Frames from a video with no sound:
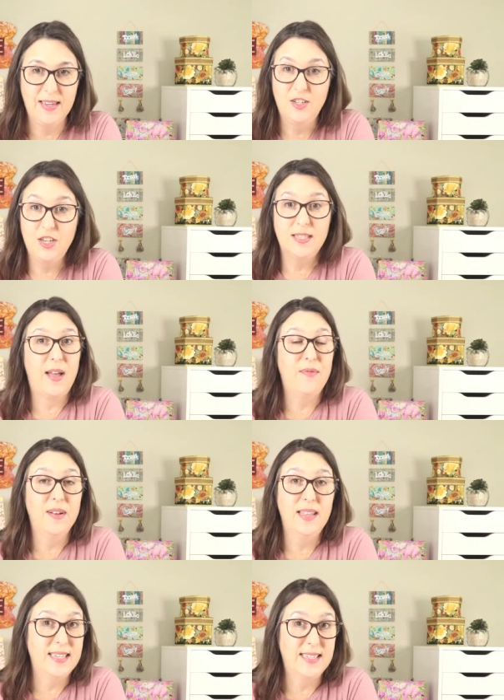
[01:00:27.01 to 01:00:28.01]
just have
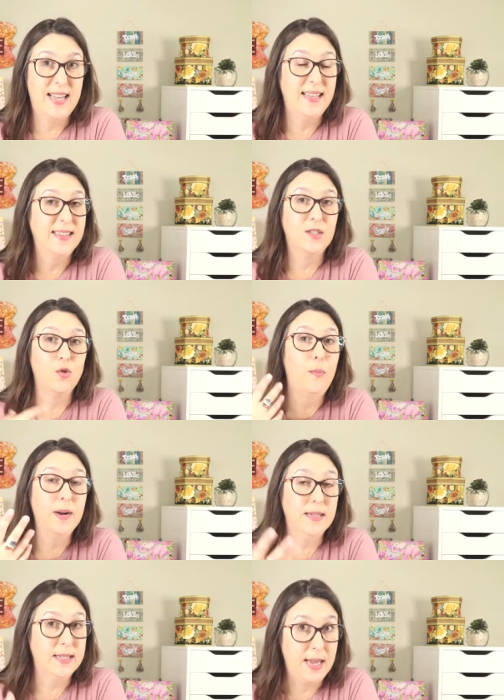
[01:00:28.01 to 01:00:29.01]
fun. As I said, it's
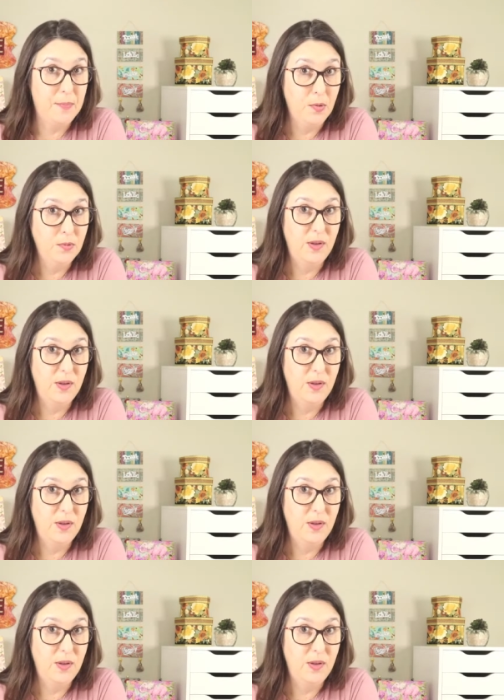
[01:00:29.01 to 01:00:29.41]
super simple.